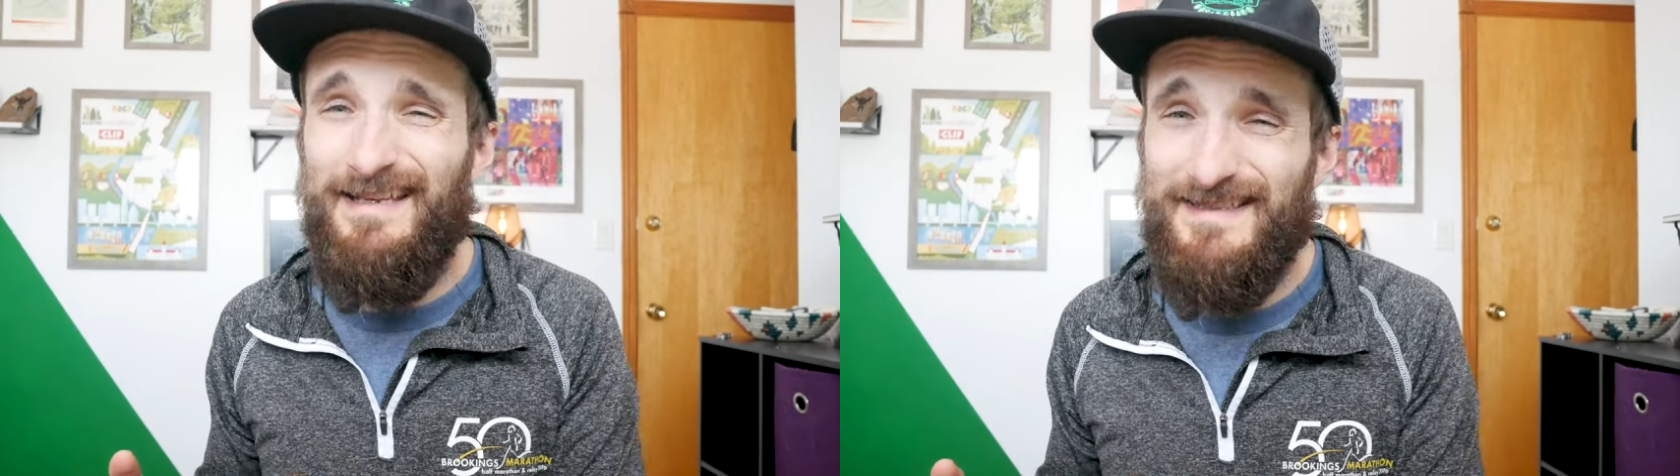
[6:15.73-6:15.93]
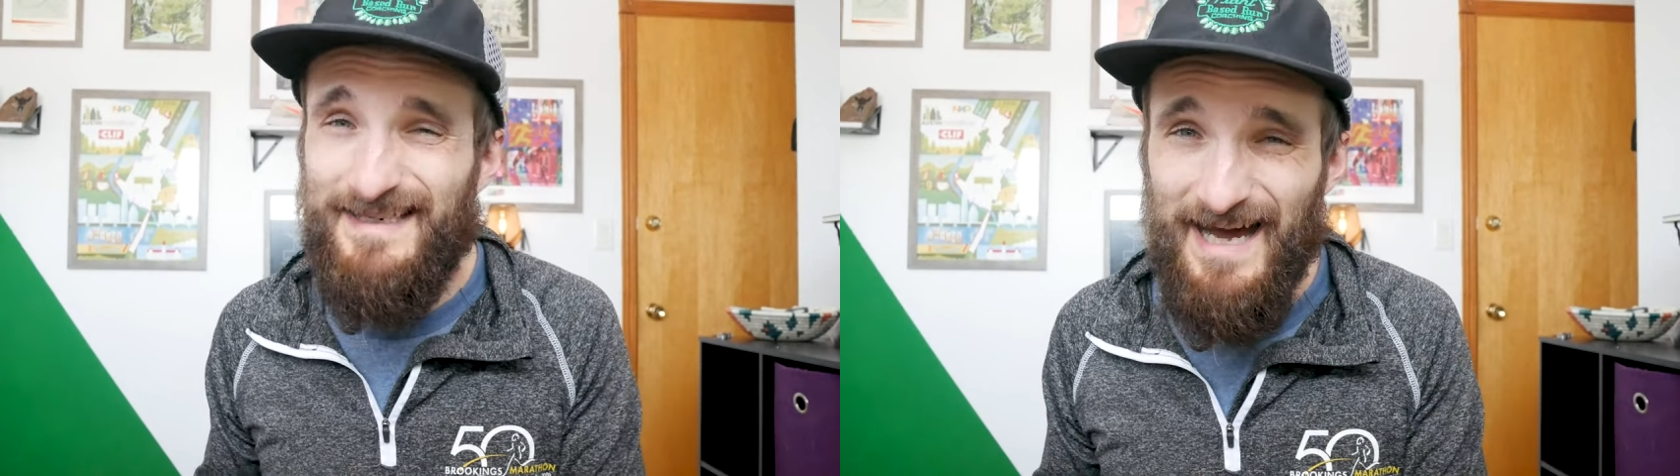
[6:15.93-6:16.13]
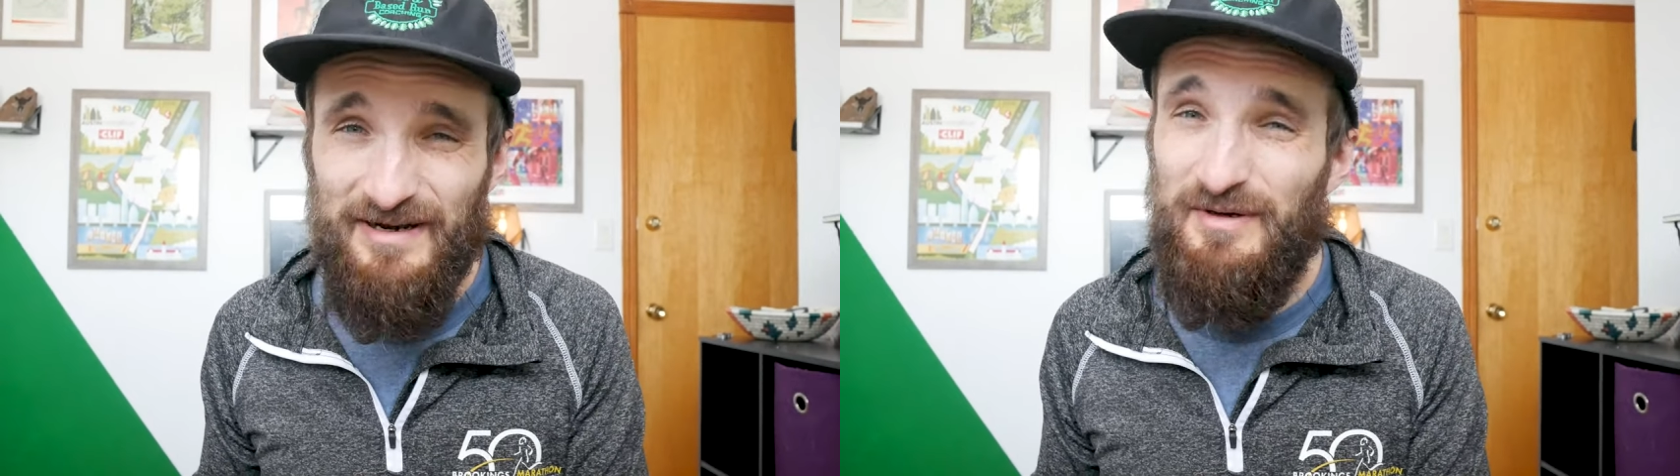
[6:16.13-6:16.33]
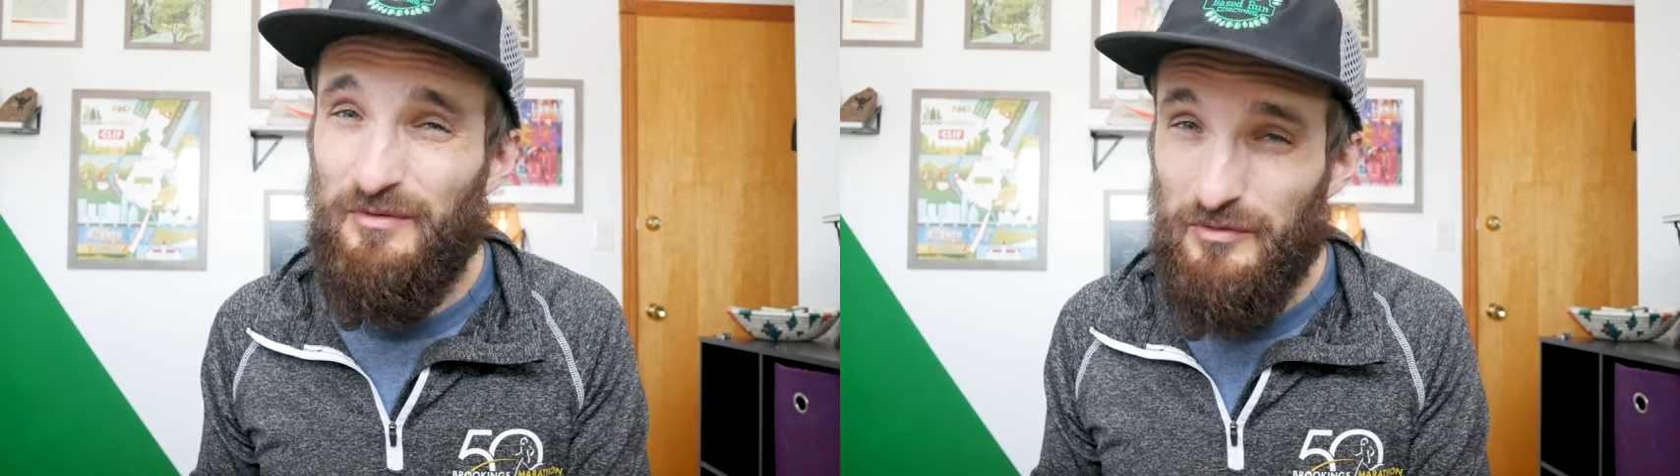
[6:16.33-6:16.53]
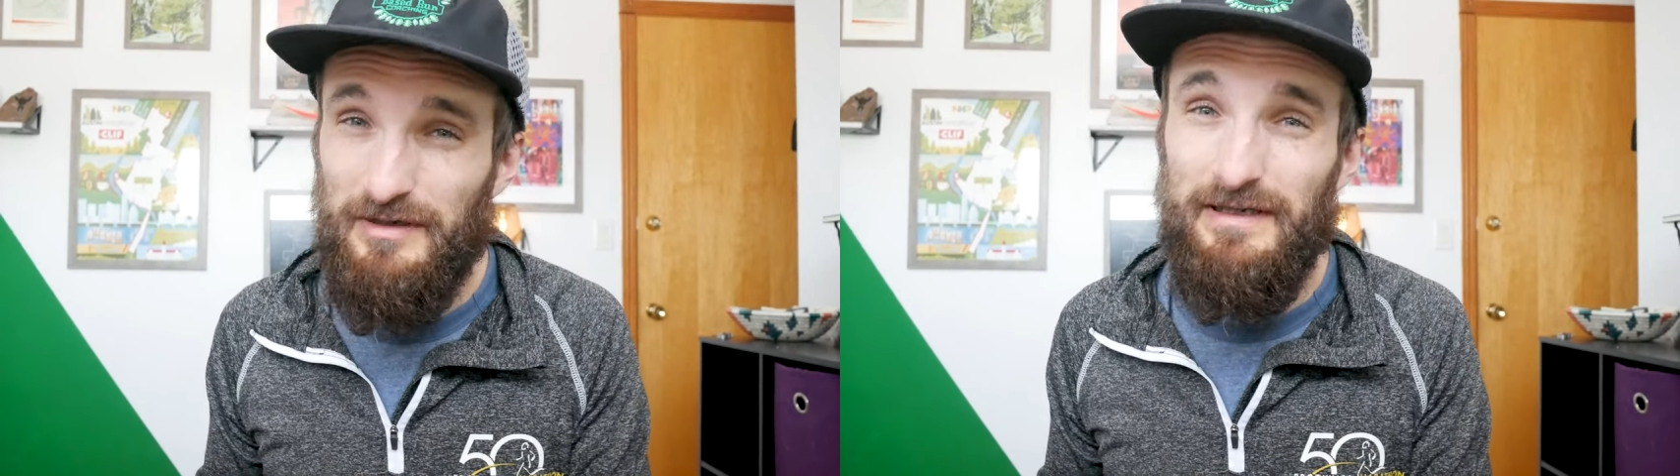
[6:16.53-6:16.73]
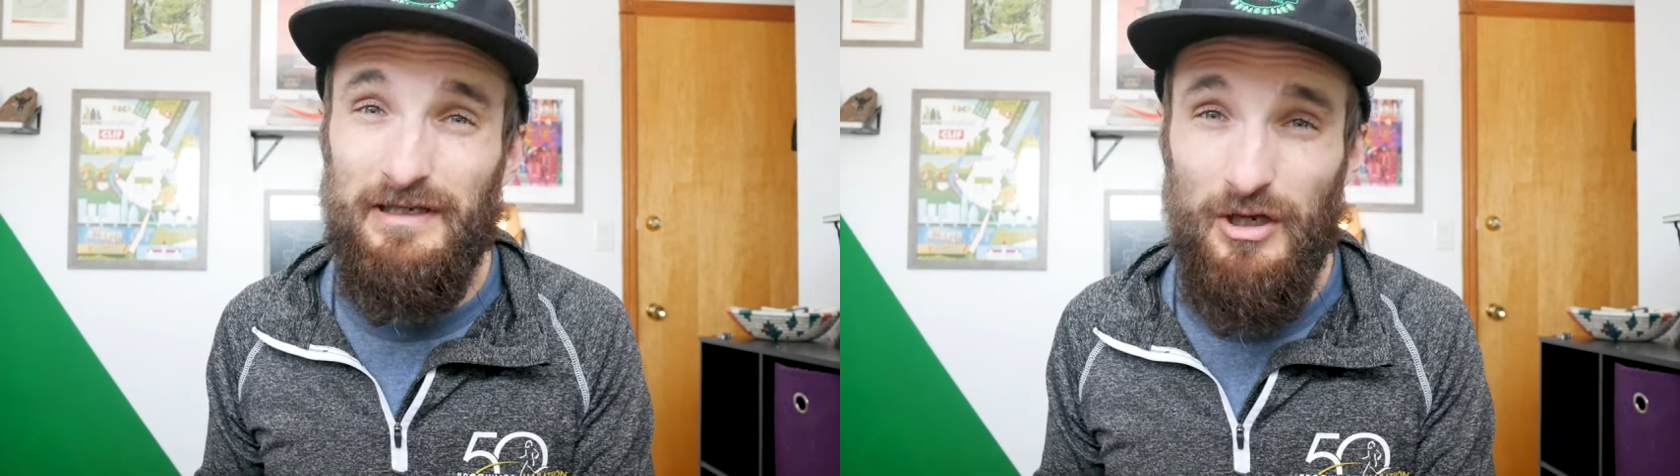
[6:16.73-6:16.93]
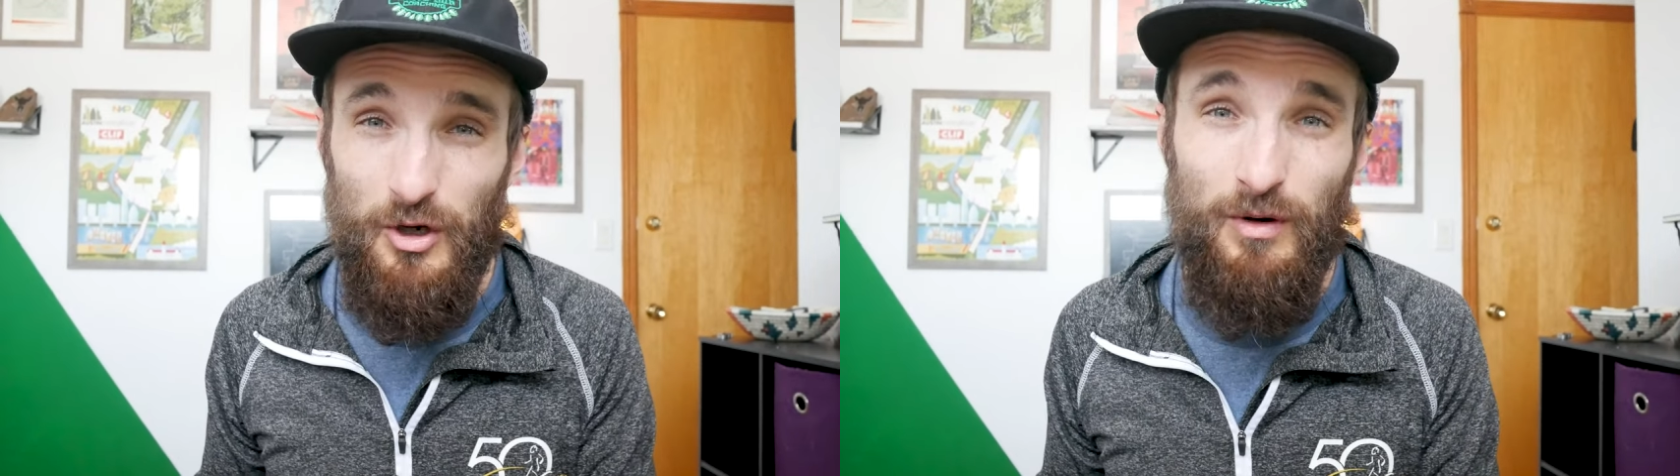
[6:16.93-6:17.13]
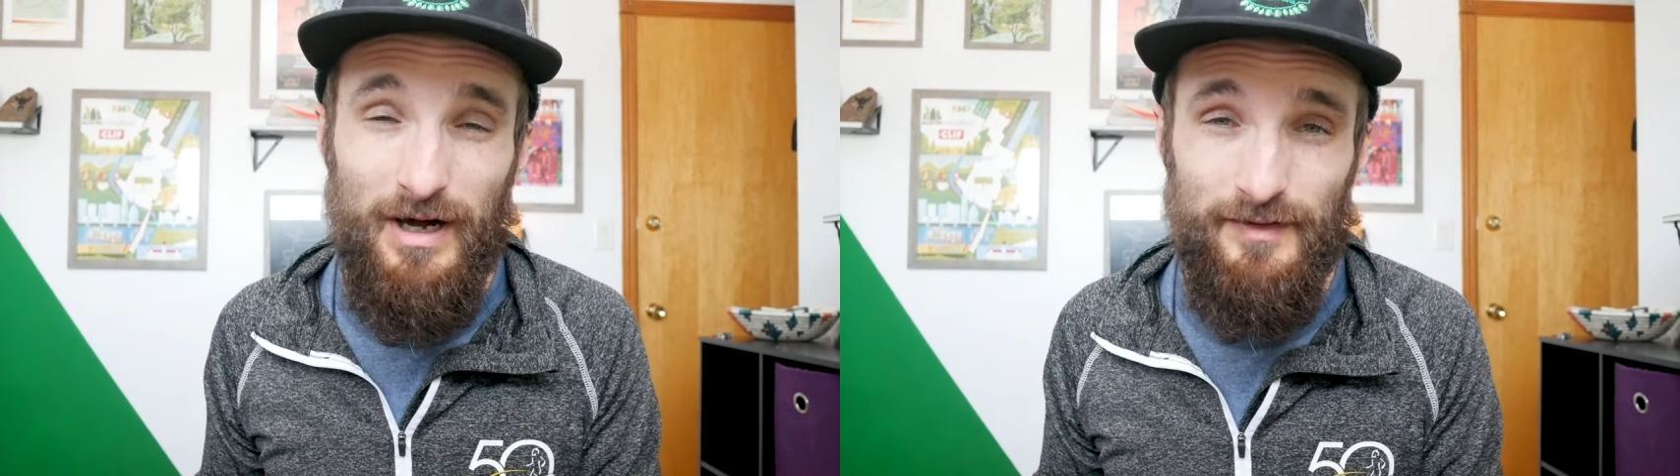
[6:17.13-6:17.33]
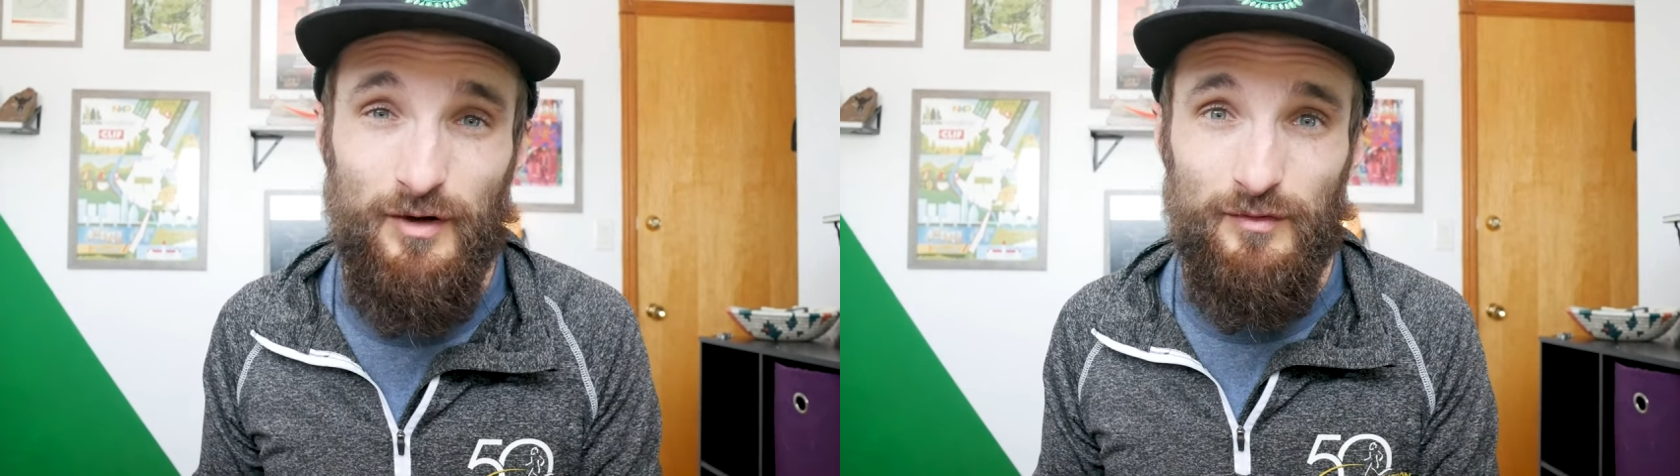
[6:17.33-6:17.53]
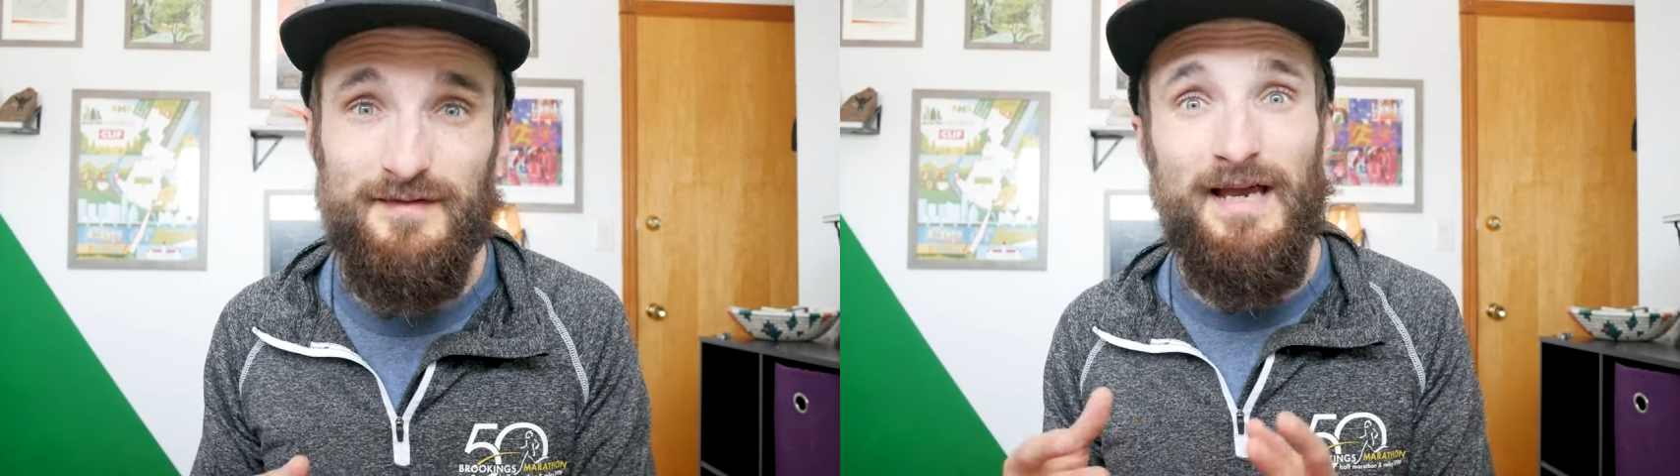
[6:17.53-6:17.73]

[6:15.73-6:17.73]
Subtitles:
has got to be really low on those.